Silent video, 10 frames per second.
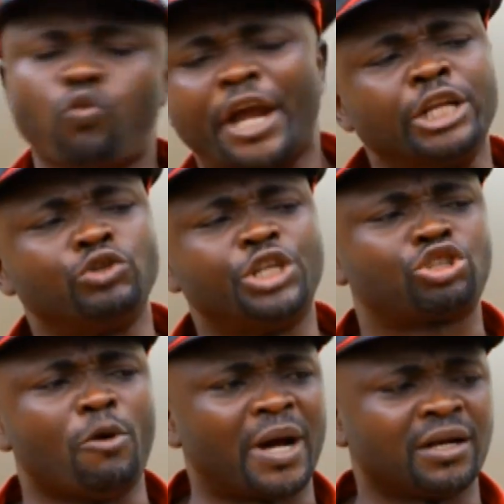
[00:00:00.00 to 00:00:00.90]
walk into this
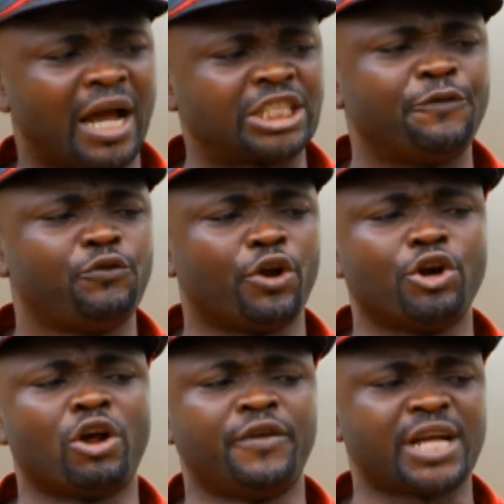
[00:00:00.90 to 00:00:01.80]
compound as if you are the
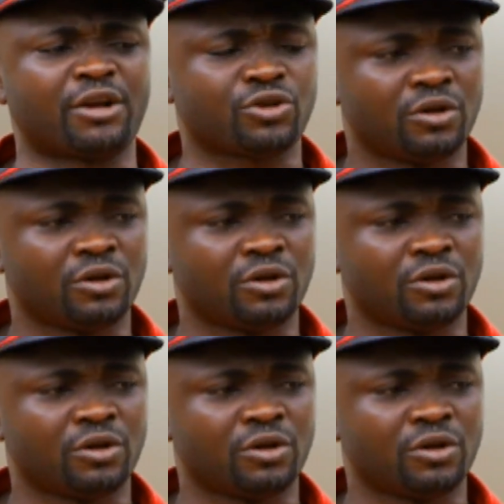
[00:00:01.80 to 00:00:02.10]
owner of this house?